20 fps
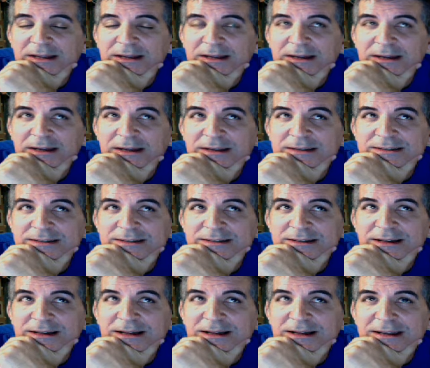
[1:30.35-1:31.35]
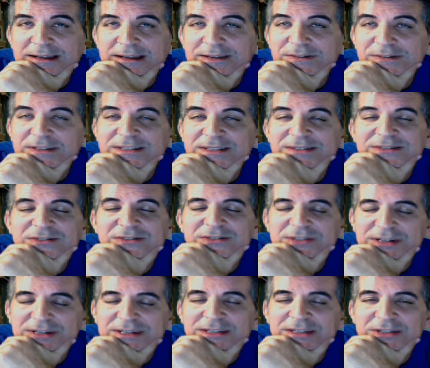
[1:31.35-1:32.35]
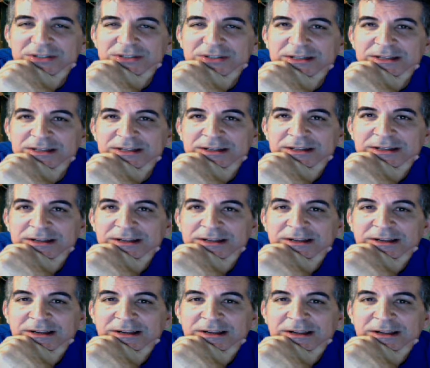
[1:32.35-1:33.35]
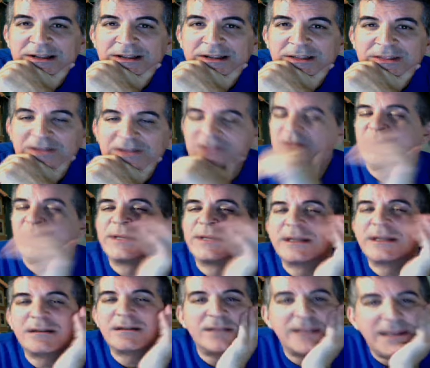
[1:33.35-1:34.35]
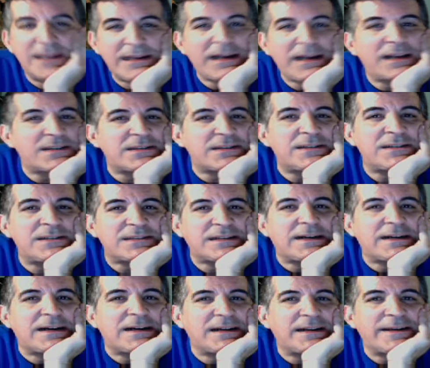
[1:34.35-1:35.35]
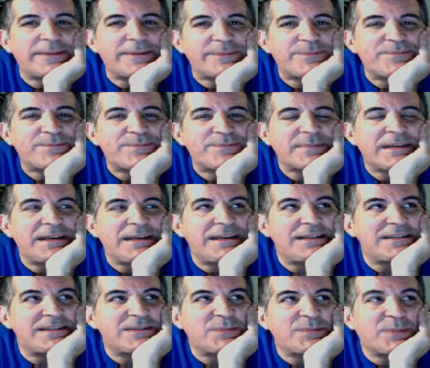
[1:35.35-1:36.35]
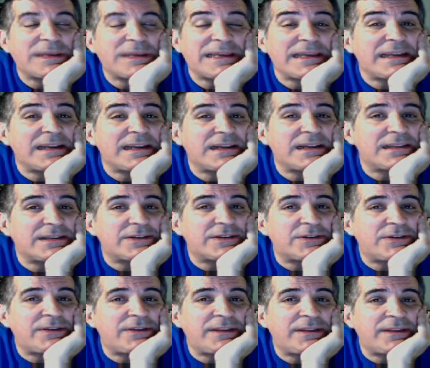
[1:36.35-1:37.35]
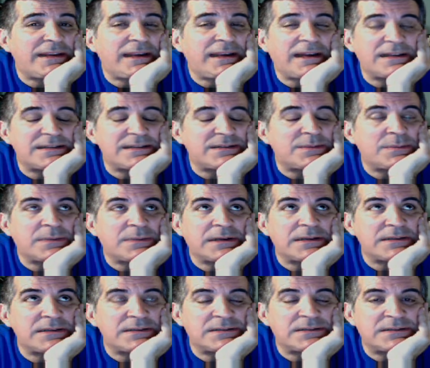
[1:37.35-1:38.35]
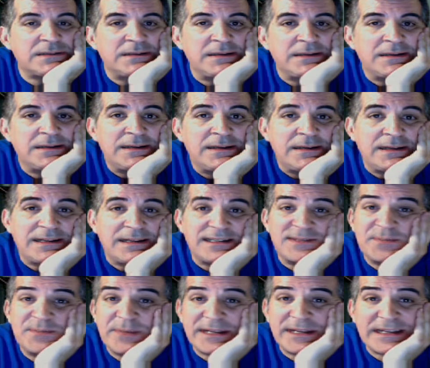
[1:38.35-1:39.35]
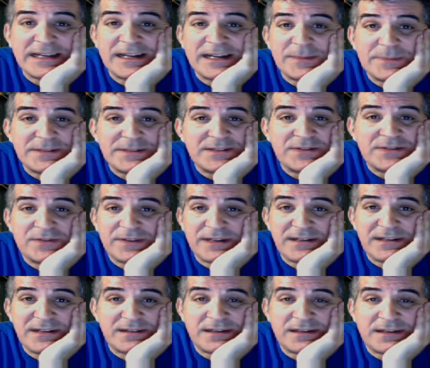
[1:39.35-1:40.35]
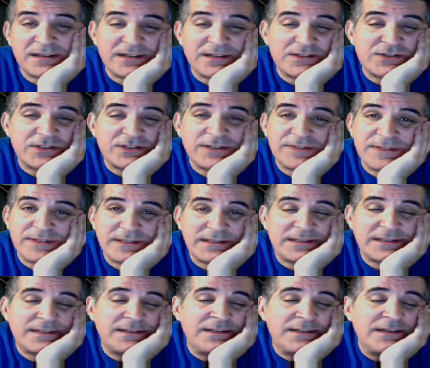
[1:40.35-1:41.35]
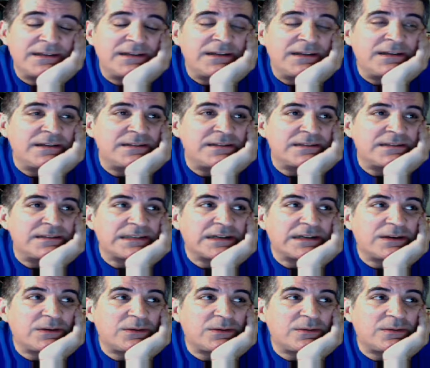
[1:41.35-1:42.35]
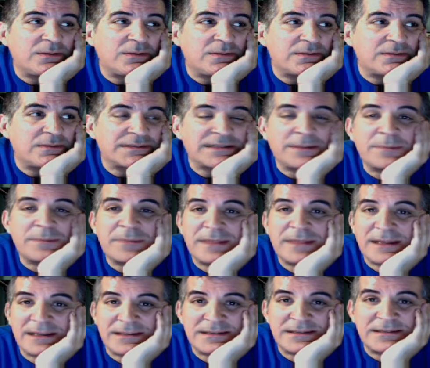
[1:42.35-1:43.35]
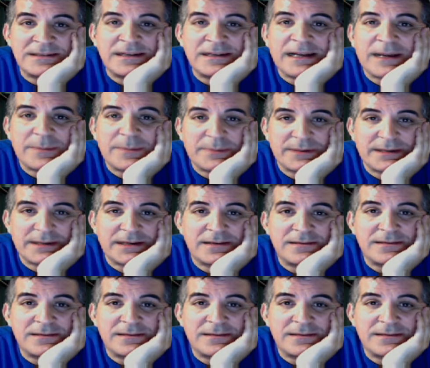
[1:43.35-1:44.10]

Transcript: it's kind of astonishing the twinkle he has in his eye. He's speaking clearer than he has in months. He's picking up his feet and not shuffling. So something's happening.